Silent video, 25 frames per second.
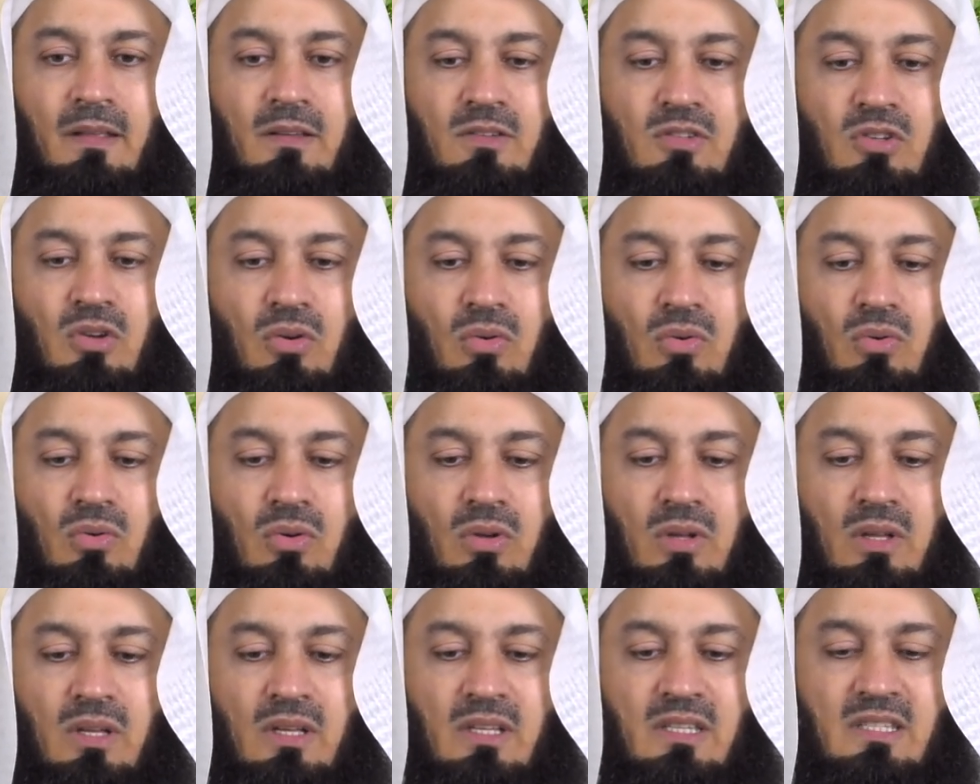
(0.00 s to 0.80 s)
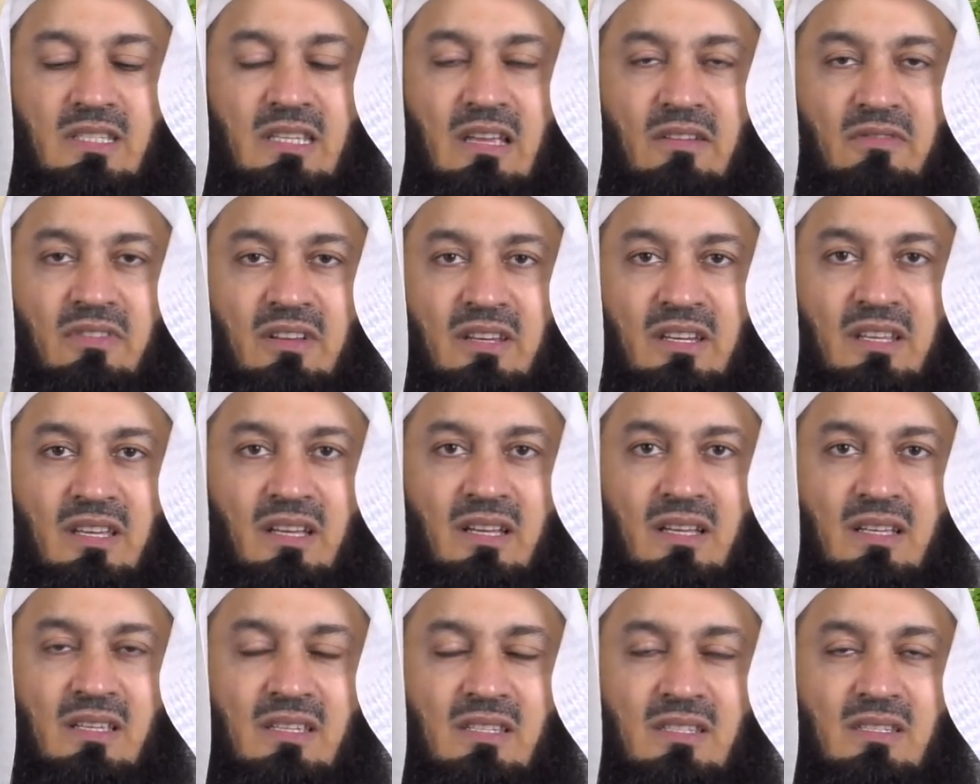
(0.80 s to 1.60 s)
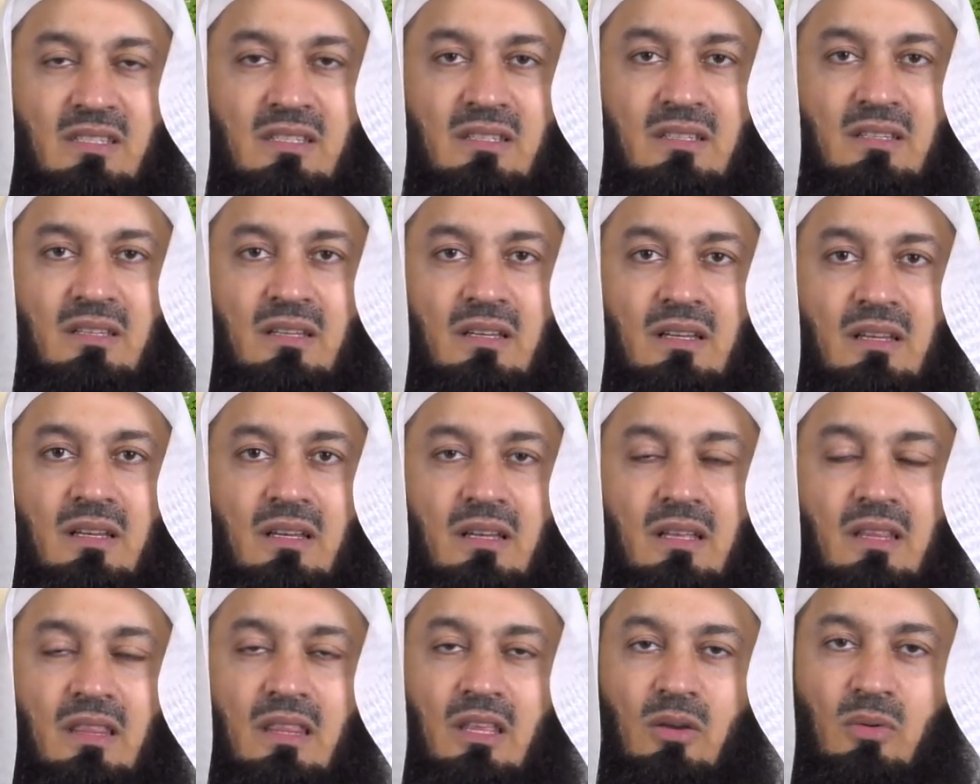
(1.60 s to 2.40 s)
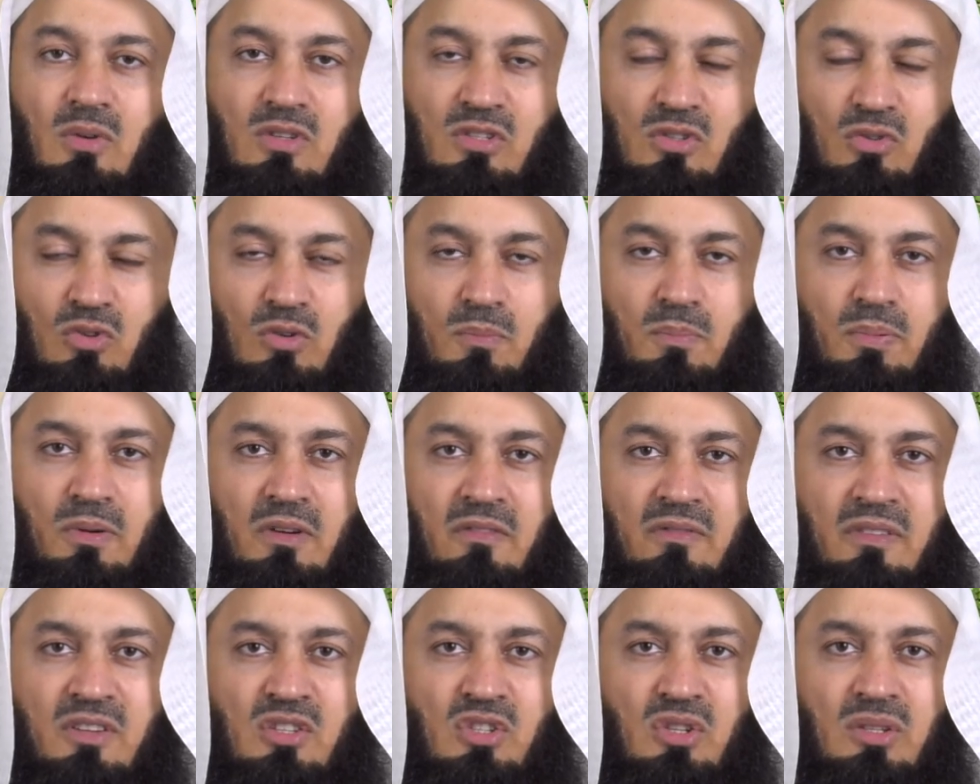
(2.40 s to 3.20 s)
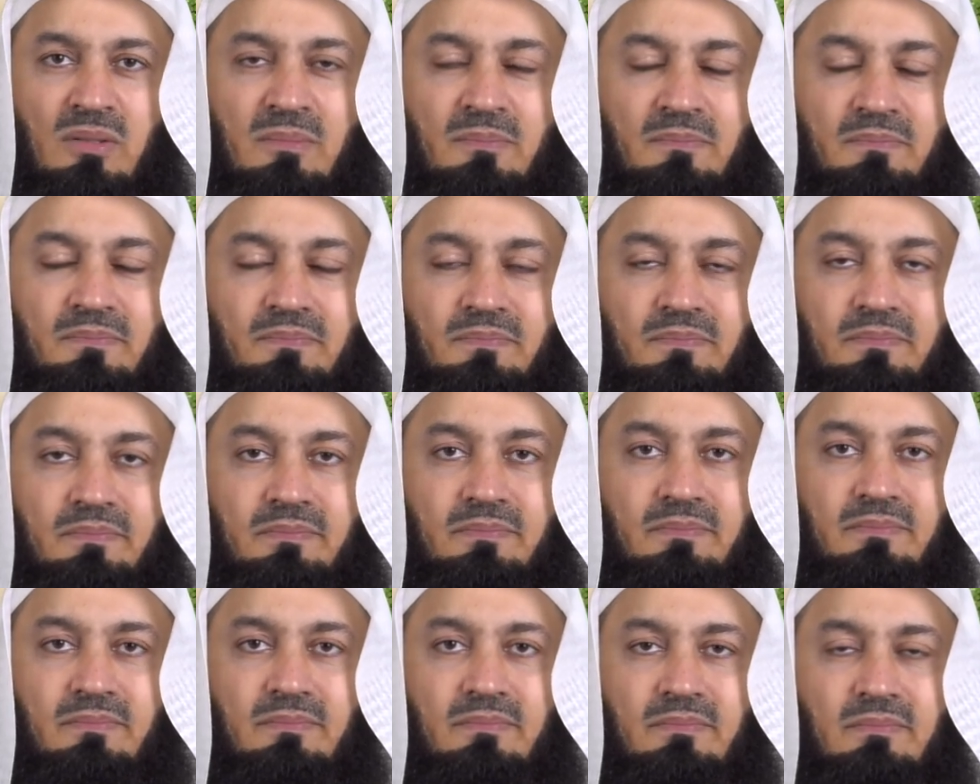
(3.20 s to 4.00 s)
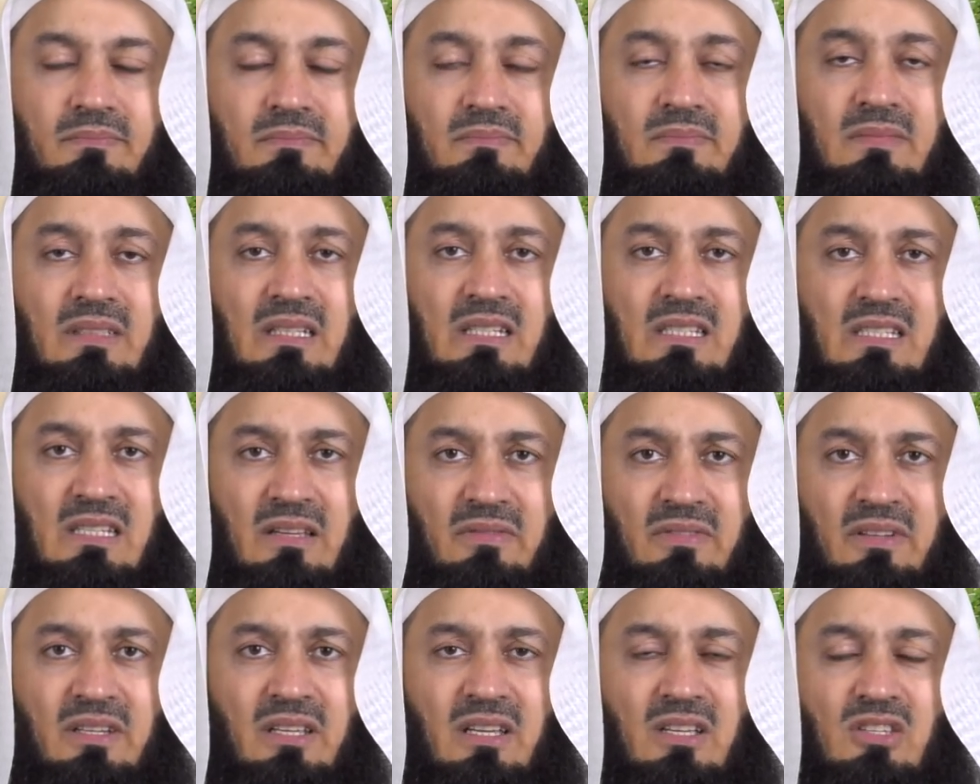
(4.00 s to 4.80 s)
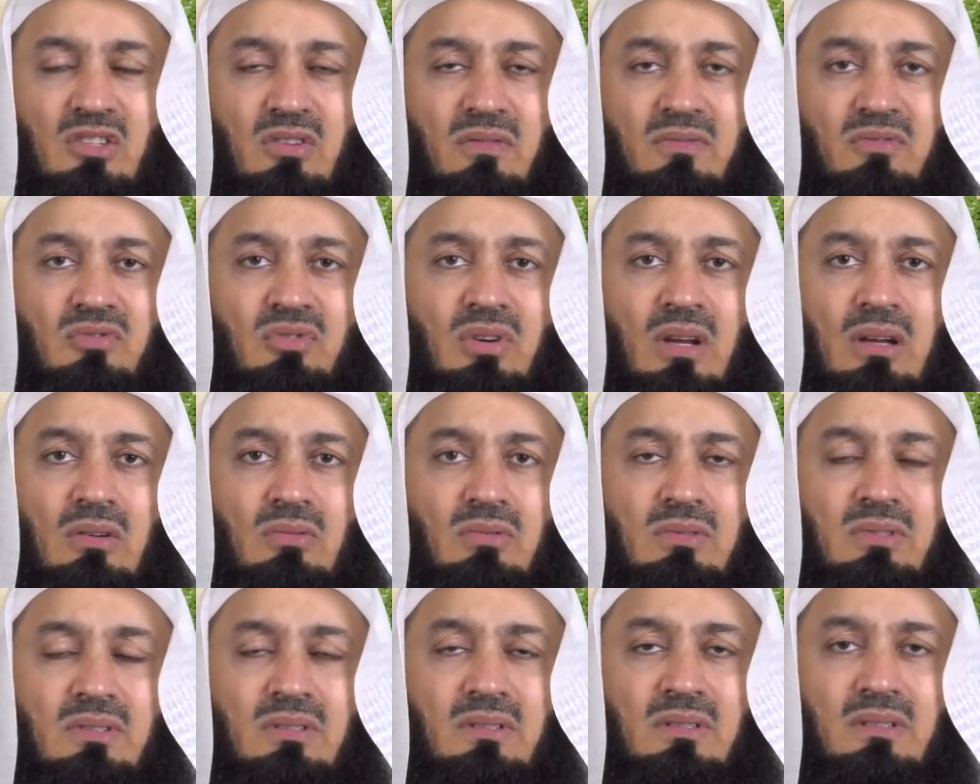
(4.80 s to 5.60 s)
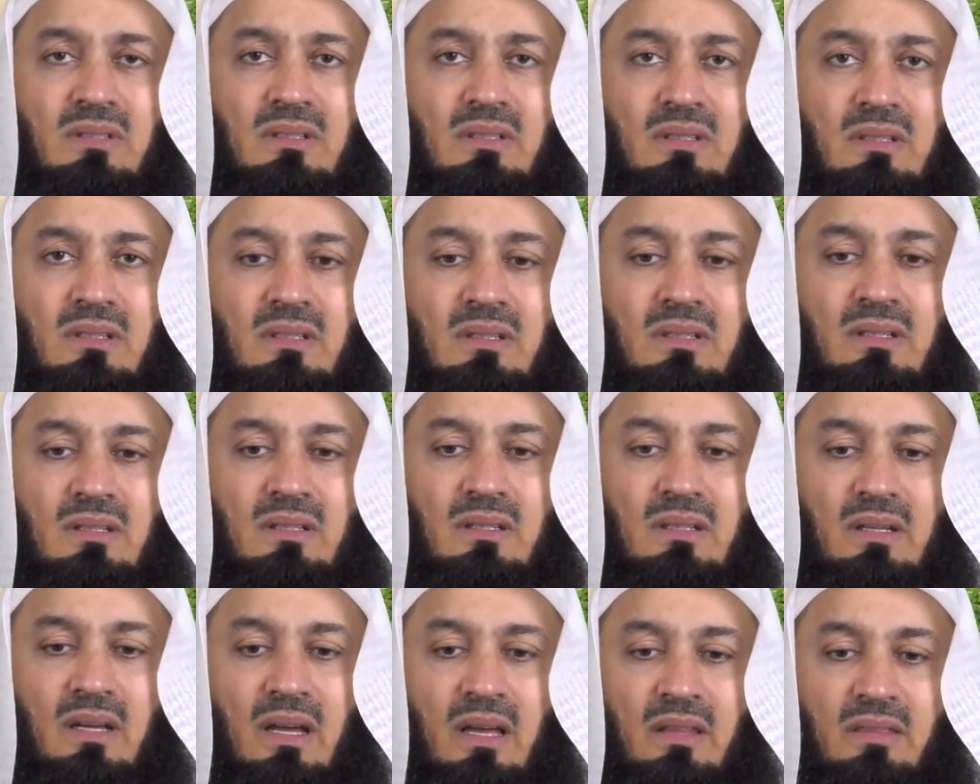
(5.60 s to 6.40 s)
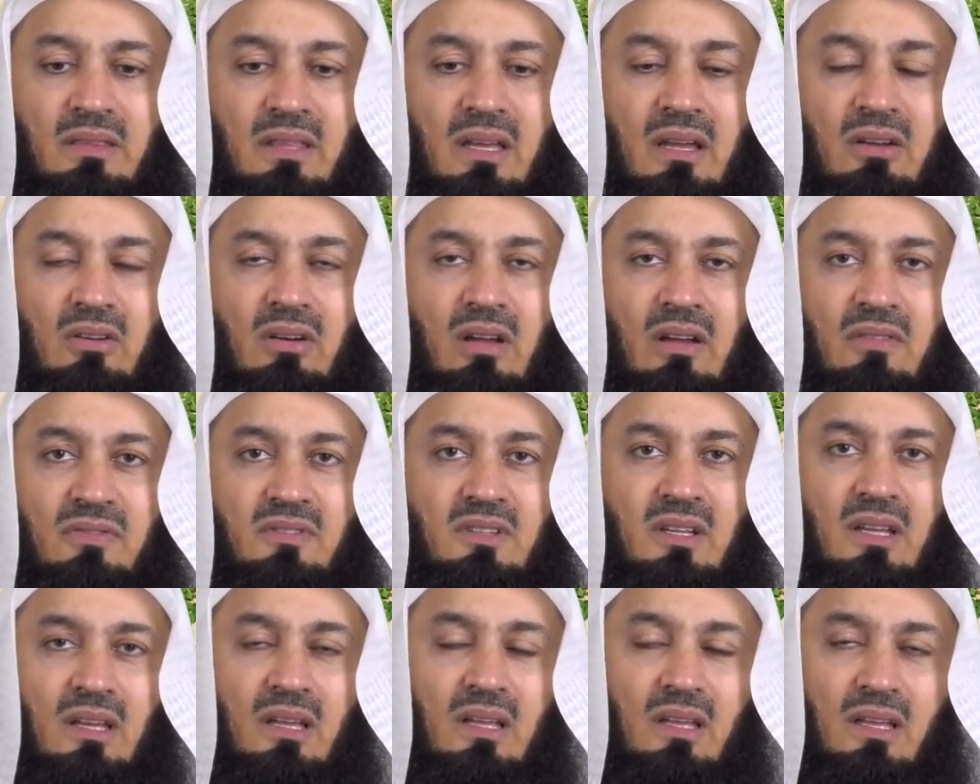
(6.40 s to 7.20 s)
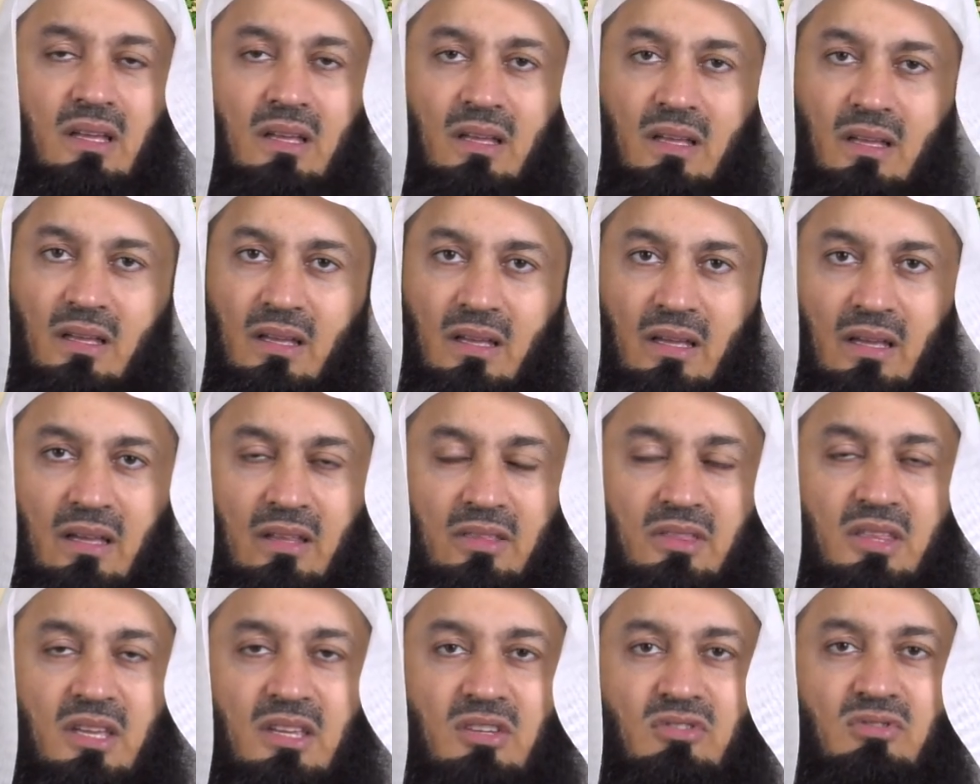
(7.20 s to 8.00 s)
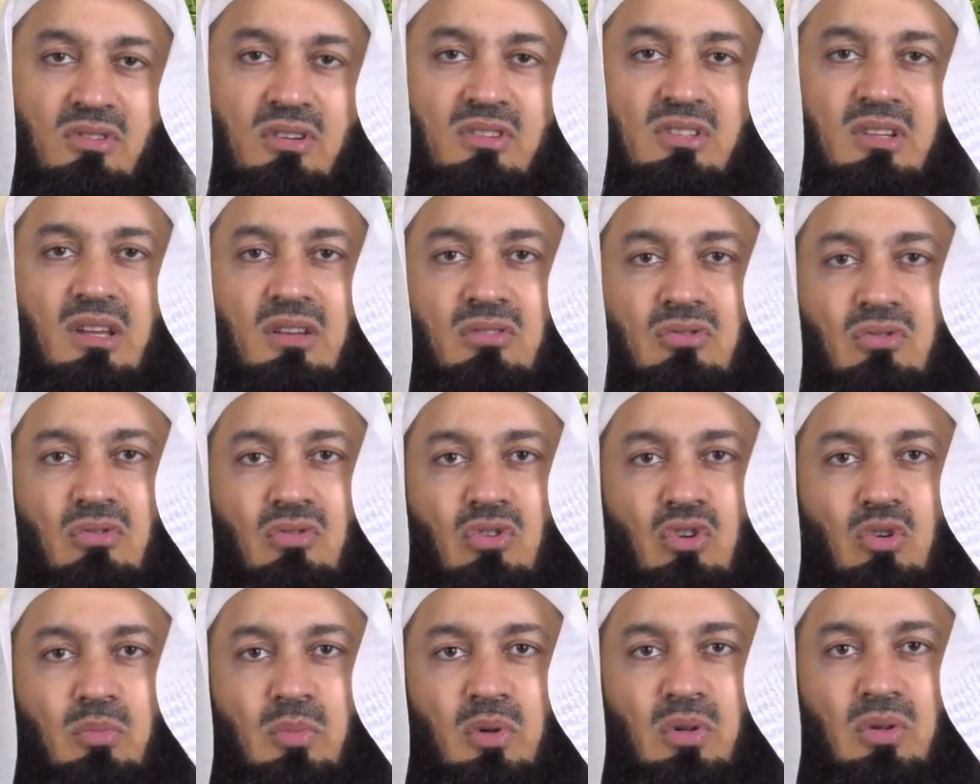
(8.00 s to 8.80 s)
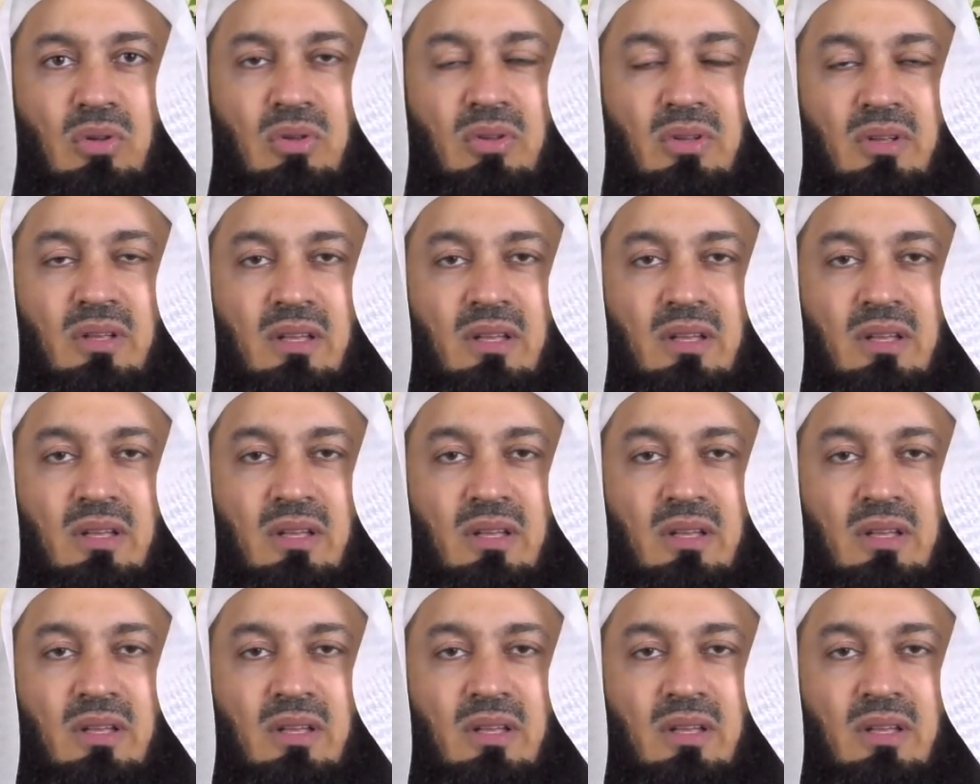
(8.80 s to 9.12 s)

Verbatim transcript: So seven years, there was good provision, seven years of drought, and thereafter, things return to normal.